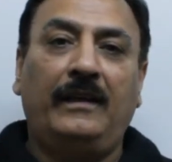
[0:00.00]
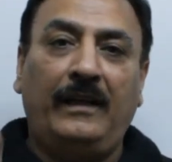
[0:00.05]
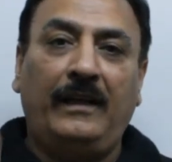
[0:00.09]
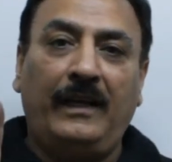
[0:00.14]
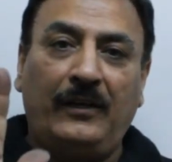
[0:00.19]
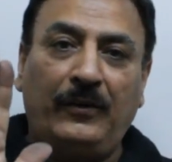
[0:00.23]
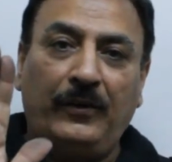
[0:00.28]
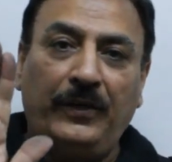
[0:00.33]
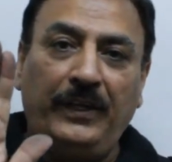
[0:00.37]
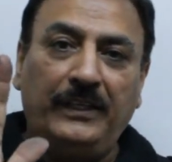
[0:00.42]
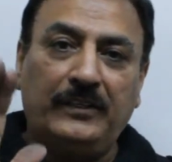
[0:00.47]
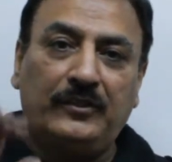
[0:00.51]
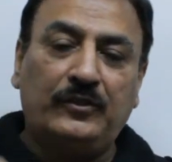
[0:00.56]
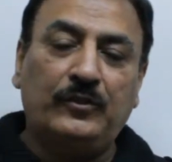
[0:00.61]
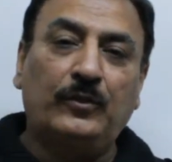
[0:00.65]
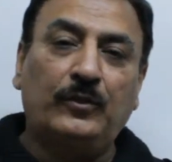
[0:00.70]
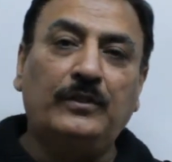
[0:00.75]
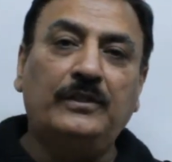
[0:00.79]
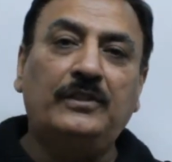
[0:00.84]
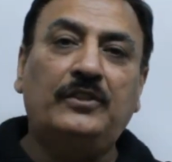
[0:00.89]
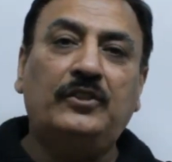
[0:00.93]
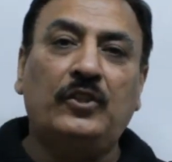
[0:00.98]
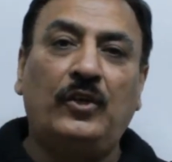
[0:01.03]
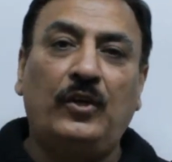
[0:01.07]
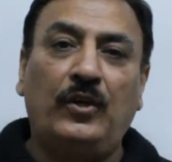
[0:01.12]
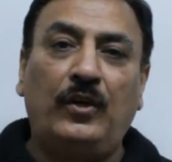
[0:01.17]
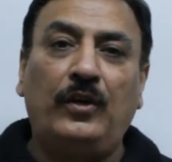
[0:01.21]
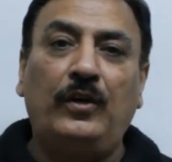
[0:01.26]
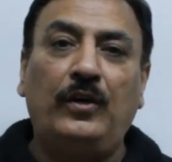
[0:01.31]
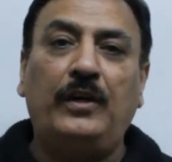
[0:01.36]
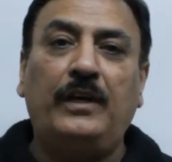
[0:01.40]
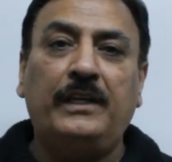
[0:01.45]
Hello dear students,
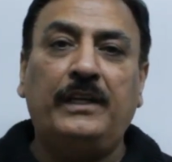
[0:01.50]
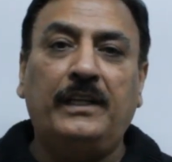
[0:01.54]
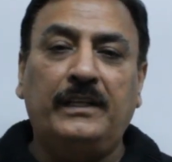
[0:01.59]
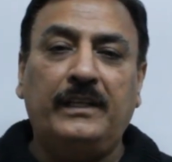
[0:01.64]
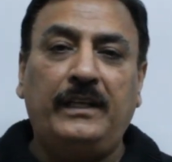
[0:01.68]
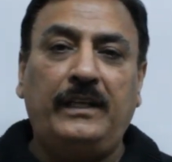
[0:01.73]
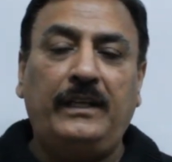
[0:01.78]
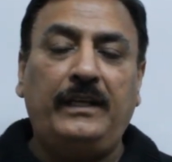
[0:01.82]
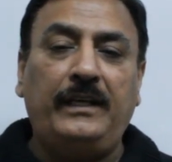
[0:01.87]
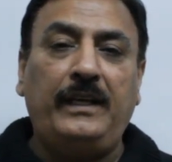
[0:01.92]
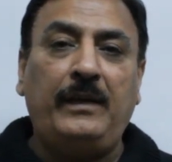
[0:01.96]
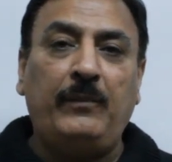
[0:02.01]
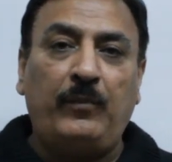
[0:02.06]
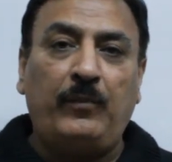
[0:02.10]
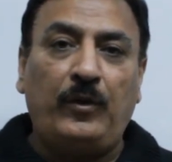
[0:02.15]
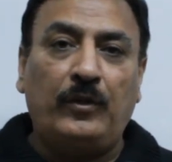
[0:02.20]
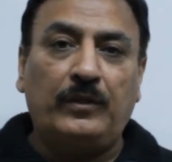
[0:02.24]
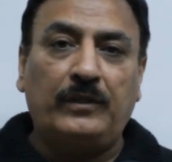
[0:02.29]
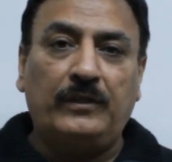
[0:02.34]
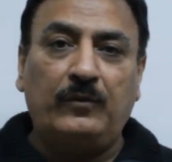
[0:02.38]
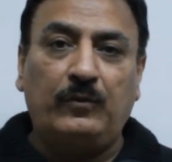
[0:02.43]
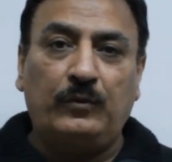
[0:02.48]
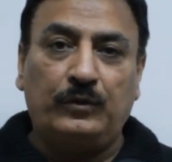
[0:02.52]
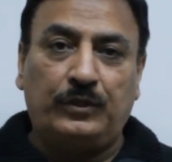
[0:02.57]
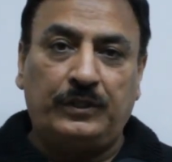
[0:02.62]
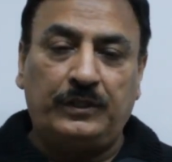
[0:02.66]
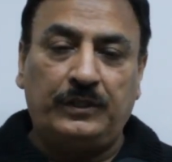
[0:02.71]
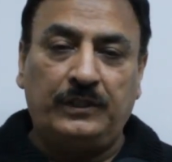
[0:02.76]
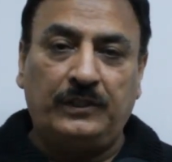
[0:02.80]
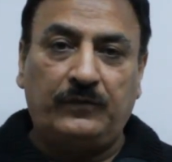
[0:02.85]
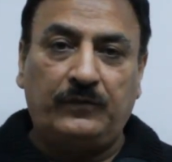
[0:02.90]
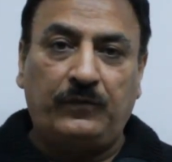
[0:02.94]
so another important
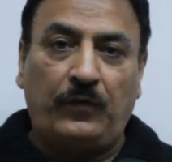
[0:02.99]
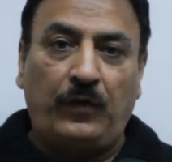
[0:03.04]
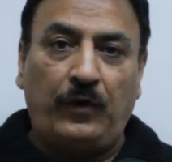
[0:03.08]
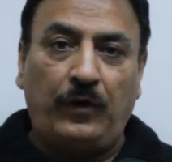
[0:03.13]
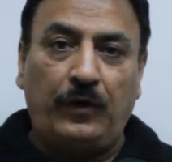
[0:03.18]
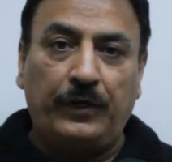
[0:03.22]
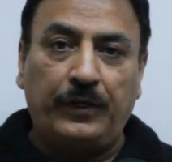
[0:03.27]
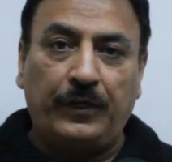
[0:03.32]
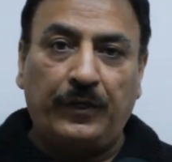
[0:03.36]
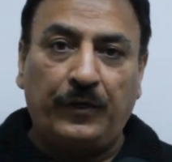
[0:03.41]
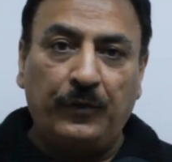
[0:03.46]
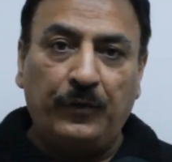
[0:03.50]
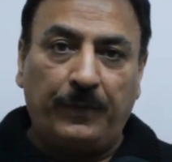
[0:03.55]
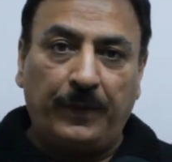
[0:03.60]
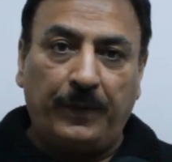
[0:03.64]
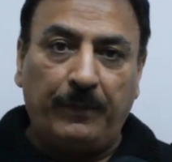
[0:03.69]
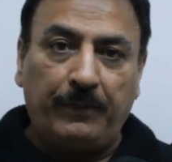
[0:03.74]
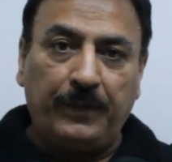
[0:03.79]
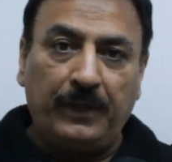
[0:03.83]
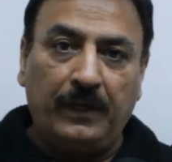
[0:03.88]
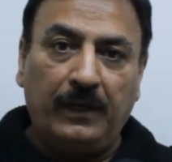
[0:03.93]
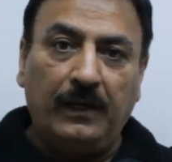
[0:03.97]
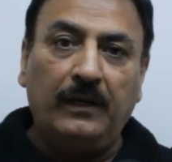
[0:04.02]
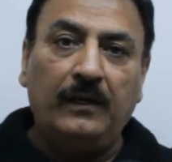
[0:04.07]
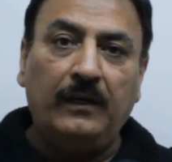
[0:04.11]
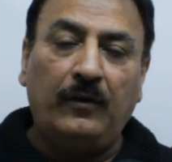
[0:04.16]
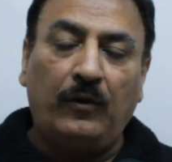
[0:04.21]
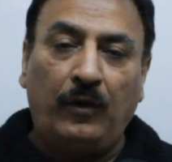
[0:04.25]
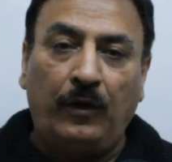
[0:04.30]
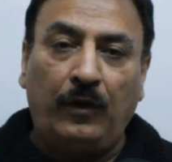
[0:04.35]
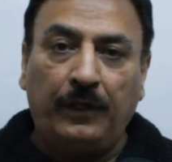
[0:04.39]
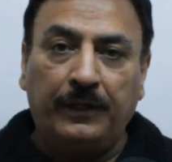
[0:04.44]
questions for you
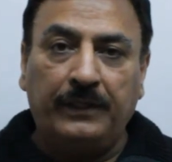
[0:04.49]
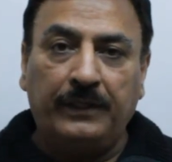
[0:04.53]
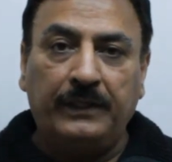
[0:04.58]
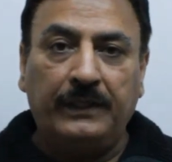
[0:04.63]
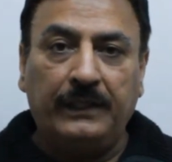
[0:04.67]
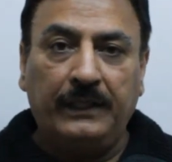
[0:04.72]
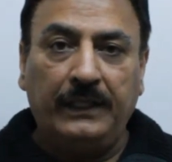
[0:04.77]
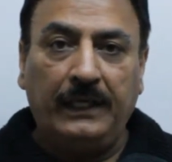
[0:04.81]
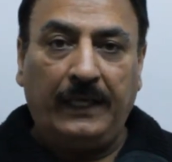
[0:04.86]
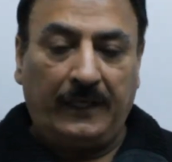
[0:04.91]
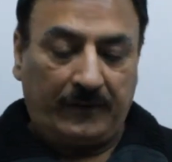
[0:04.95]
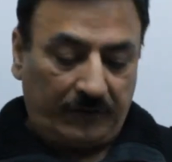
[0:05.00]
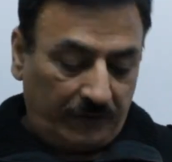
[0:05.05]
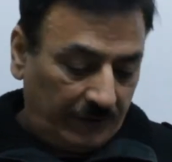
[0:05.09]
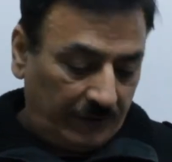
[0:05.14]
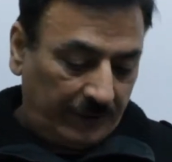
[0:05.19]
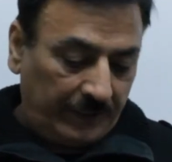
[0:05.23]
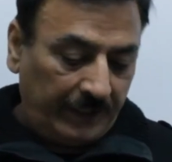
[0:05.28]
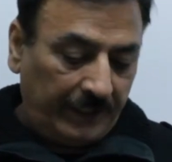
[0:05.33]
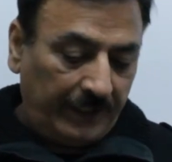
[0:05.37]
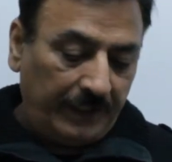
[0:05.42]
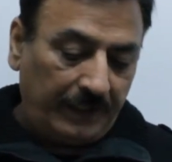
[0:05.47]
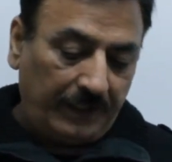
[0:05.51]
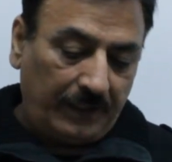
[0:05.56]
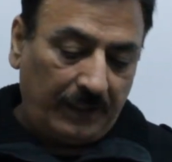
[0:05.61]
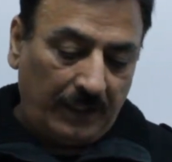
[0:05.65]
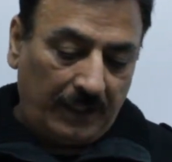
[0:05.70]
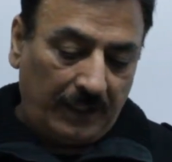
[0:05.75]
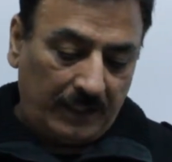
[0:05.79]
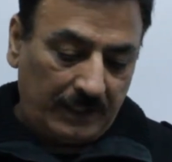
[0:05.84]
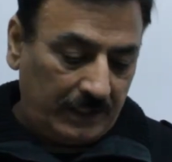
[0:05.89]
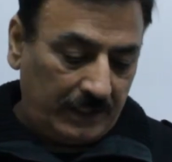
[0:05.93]
people on electricity
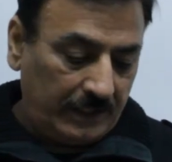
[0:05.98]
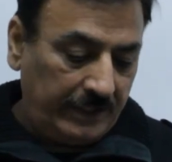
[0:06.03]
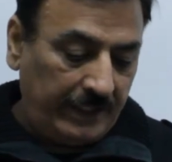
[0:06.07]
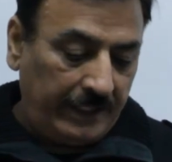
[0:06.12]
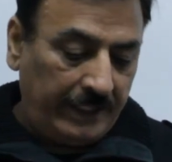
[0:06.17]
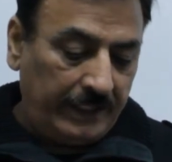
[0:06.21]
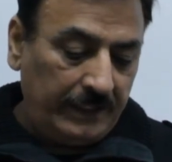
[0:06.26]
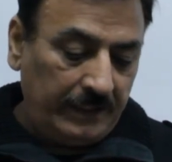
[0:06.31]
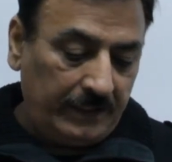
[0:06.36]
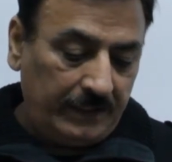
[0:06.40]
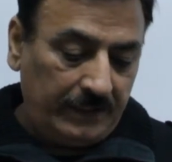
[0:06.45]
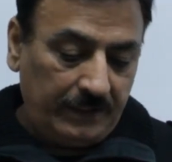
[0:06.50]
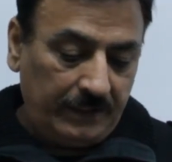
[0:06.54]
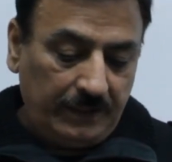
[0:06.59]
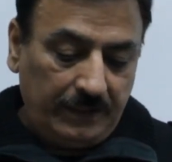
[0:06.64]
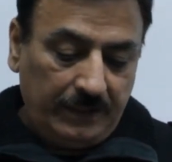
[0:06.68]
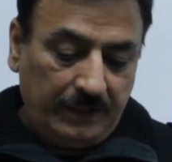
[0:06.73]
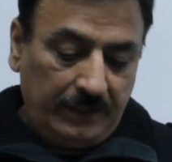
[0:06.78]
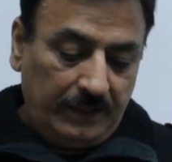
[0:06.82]
class 10th.